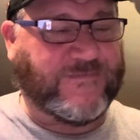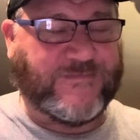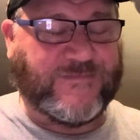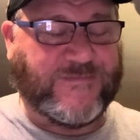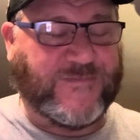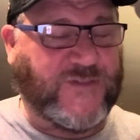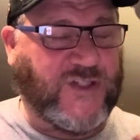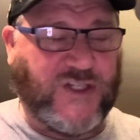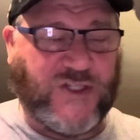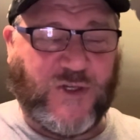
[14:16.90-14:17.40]

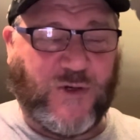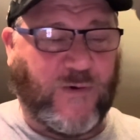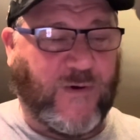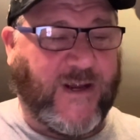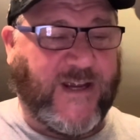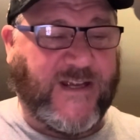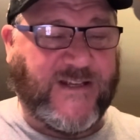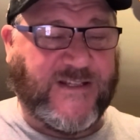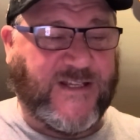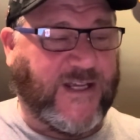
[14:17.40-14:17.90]
just
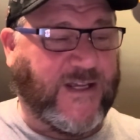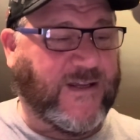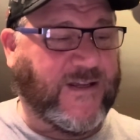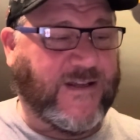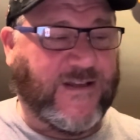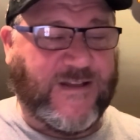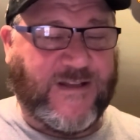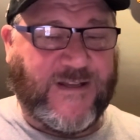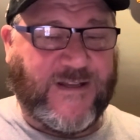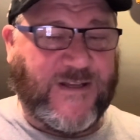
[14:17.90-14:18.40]
crazy
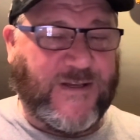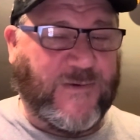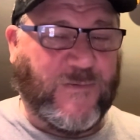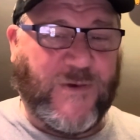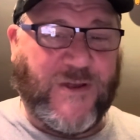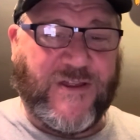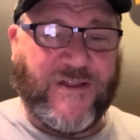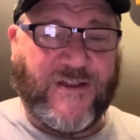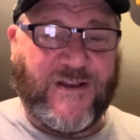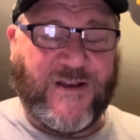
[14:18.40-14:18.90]

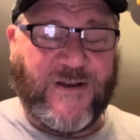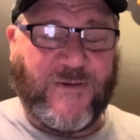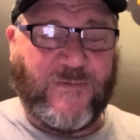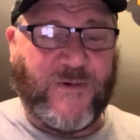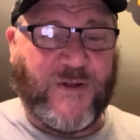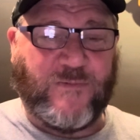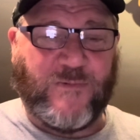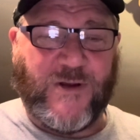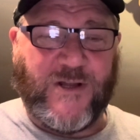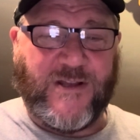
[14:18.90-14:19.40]
with
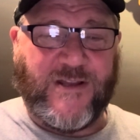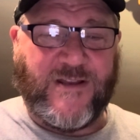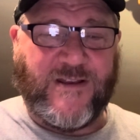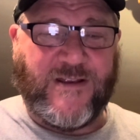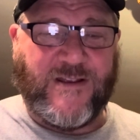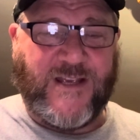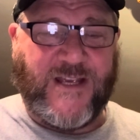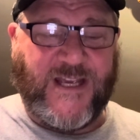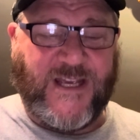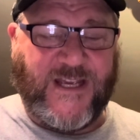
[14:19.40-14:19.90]
what
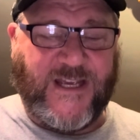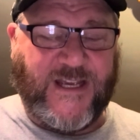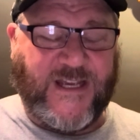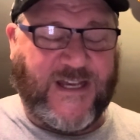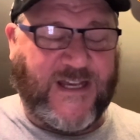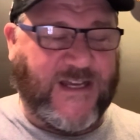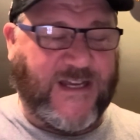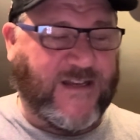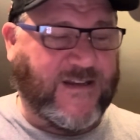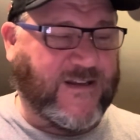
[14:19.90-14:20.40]
he
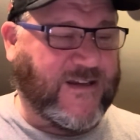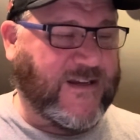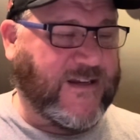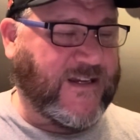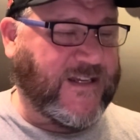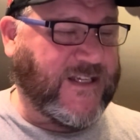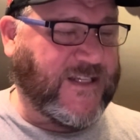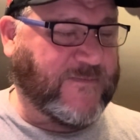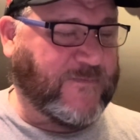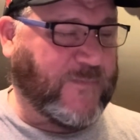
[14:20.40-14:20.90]
and
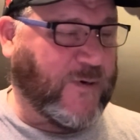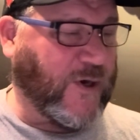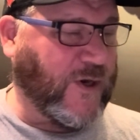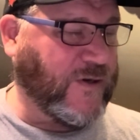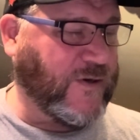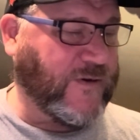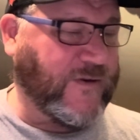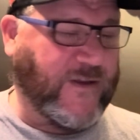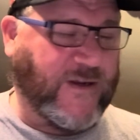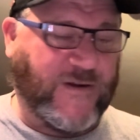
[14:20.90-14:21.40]
his
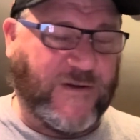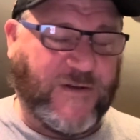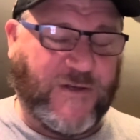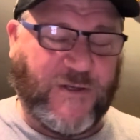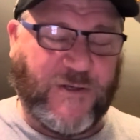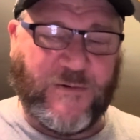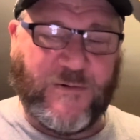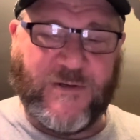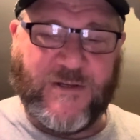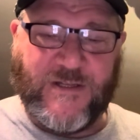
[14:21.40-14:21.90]
partner there do.